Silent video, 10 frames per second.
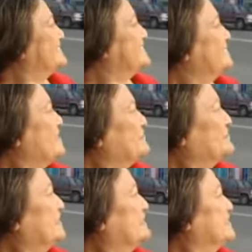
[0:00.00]
South
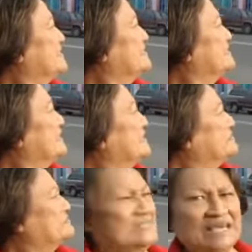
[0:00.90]
Dunedin
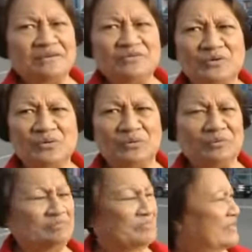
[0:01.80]
Town Hall,
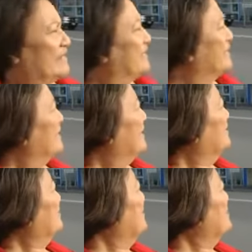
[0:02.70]

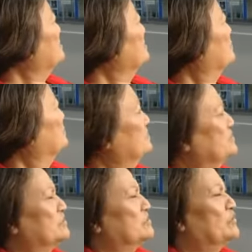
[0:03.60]
and now it's a
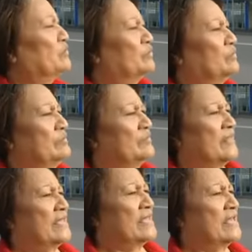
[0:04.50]
community hall,
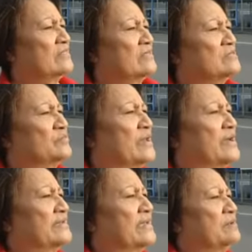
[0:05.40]
and that's where
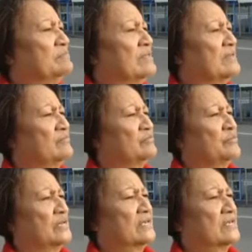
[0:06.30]
I come every
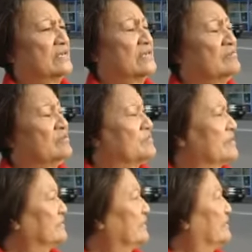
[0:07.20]
week, every
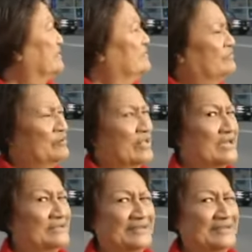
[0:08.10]
Monday, for line